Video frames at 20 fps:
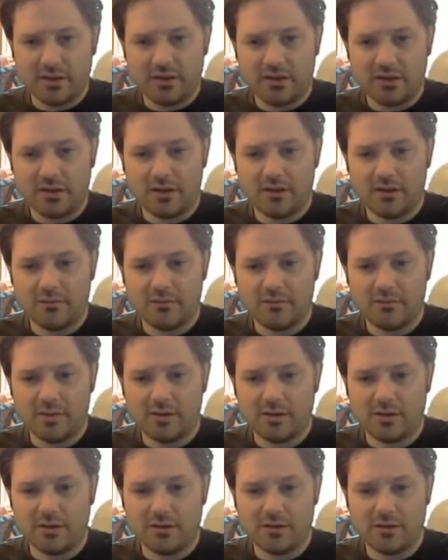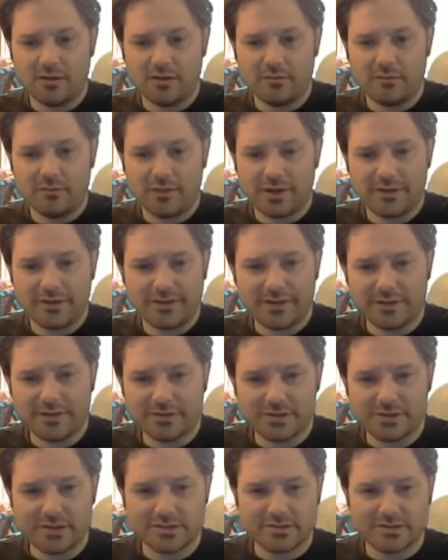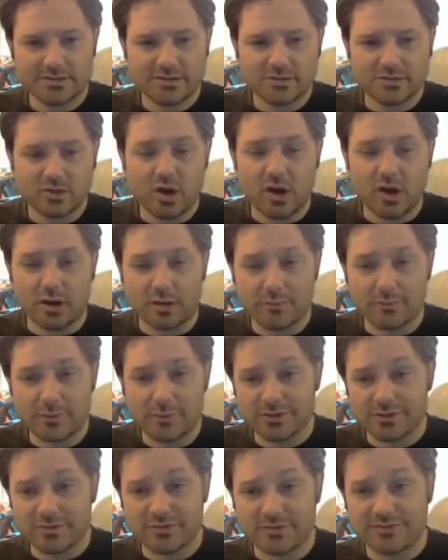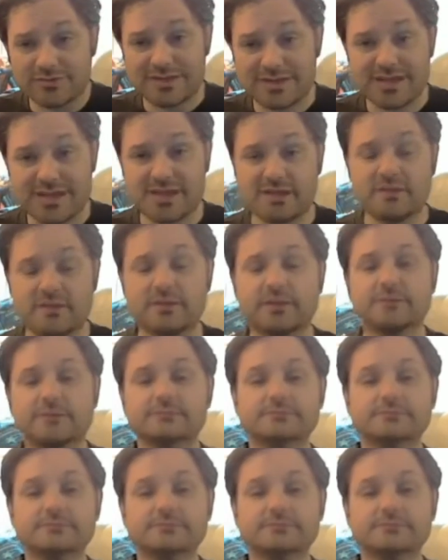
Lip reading: But I think it's just dark, because we've seen